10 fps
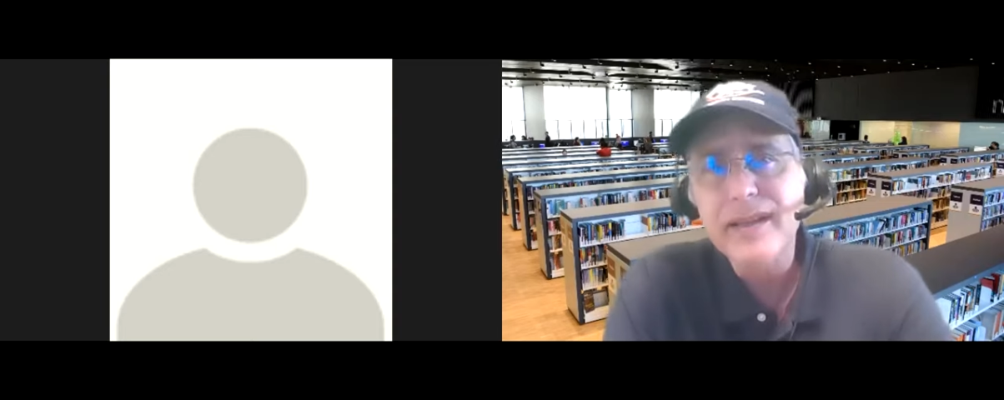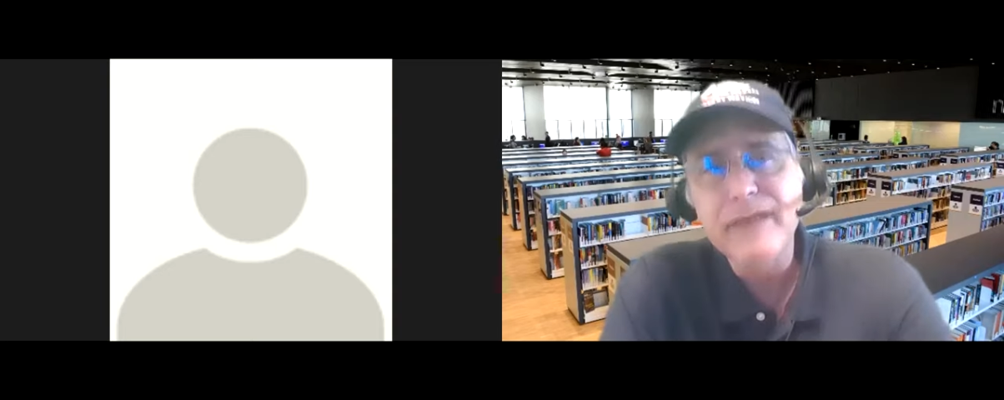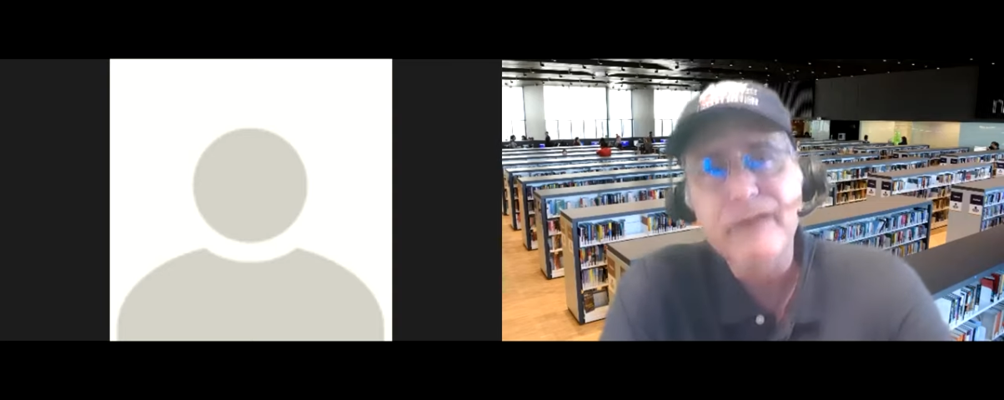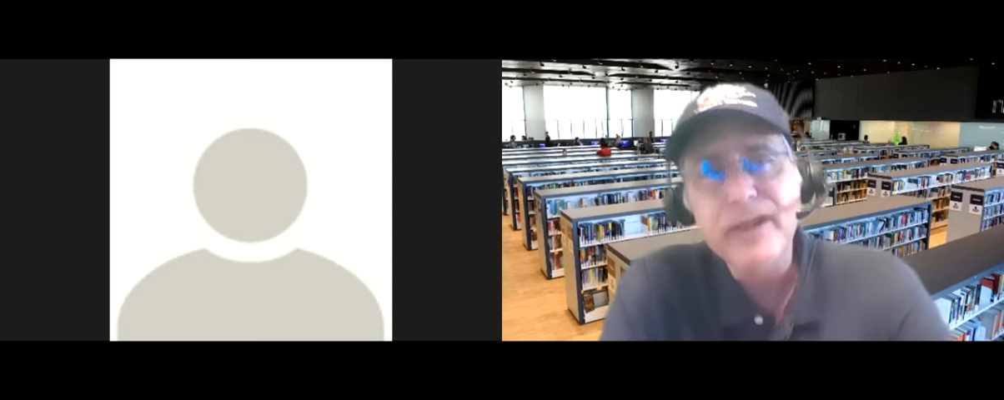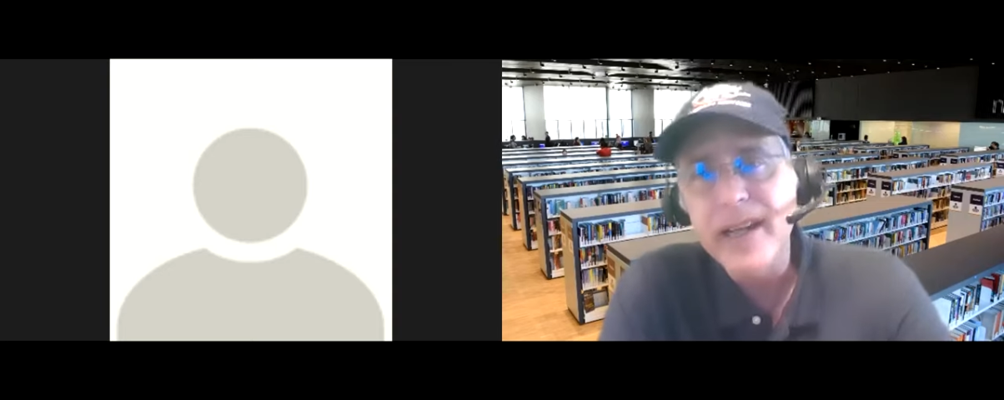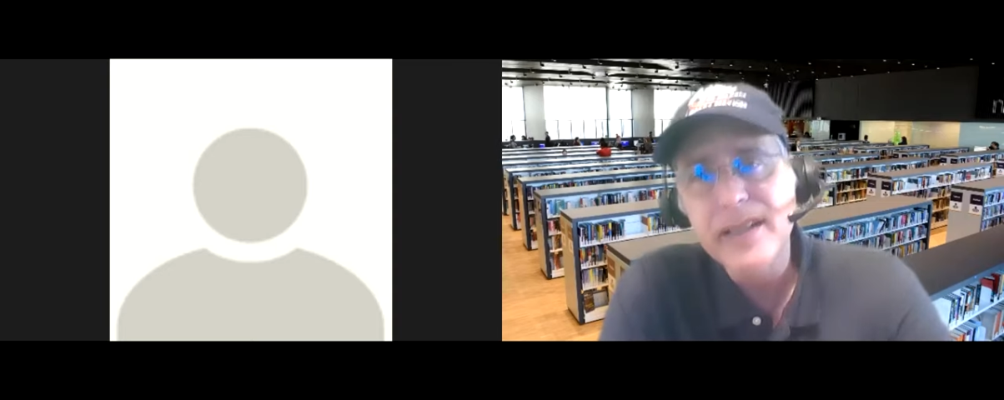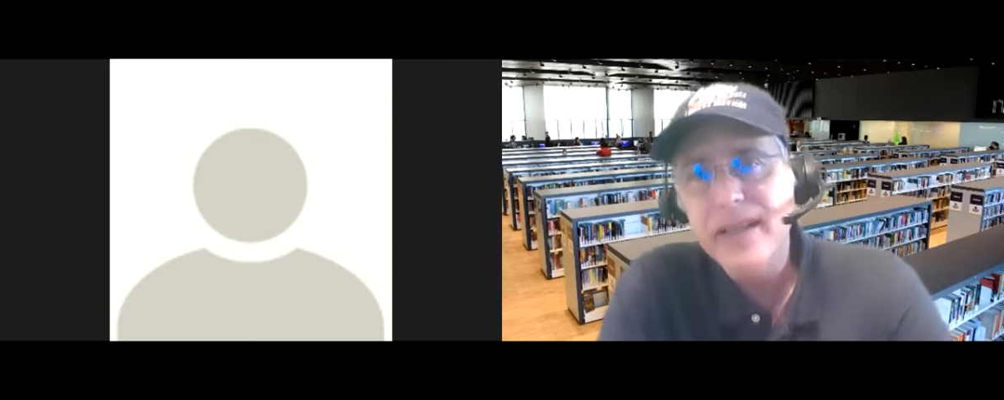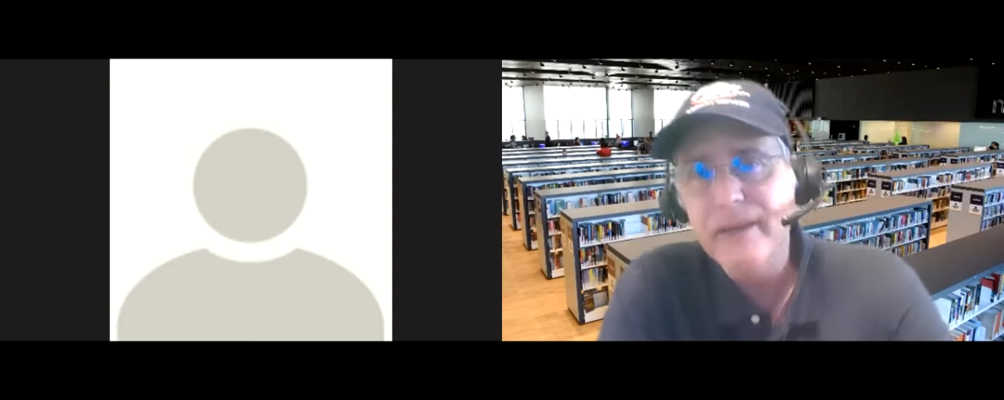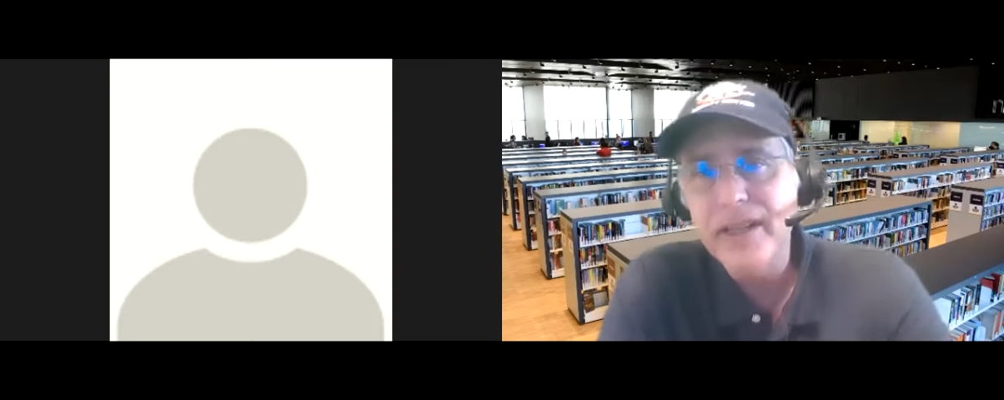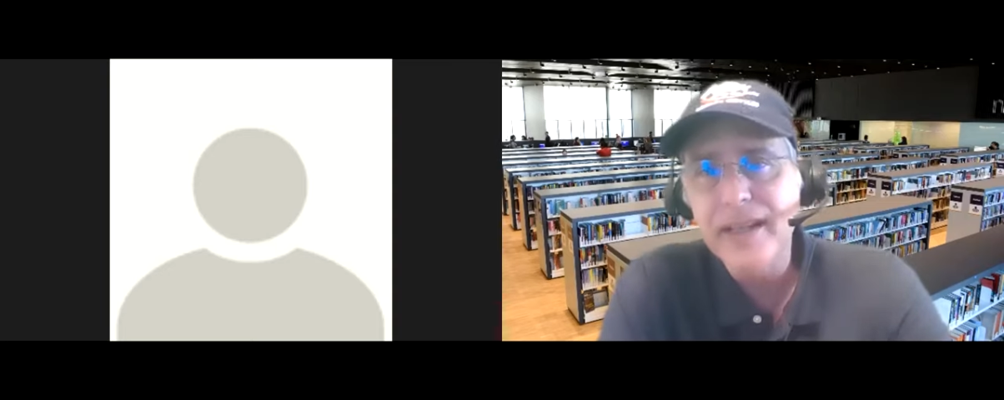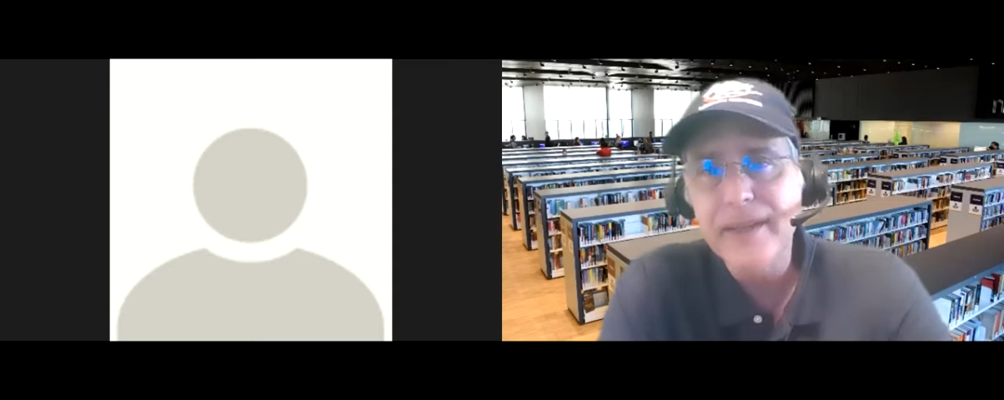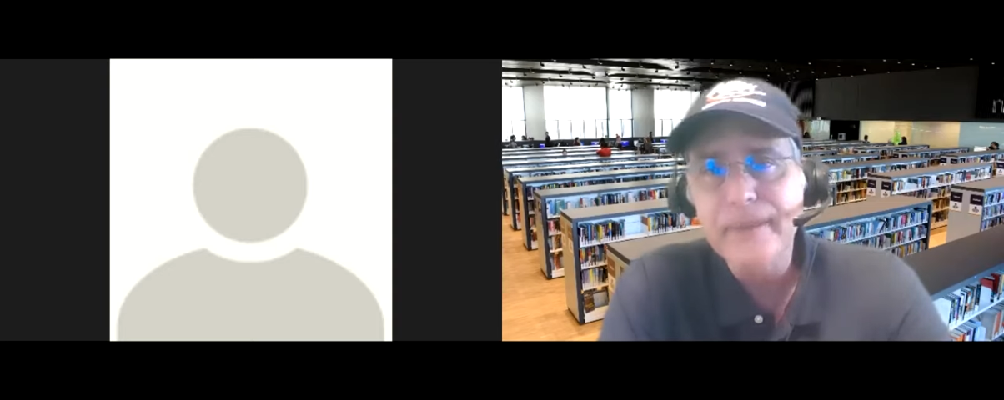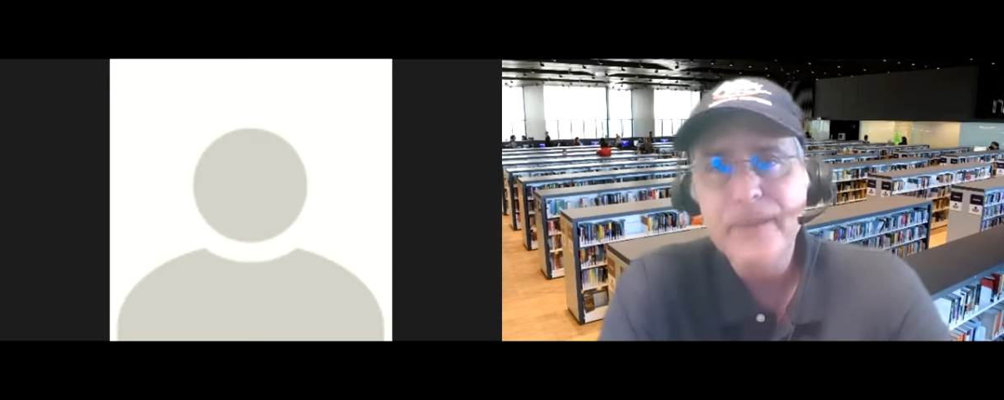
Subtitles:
a different activity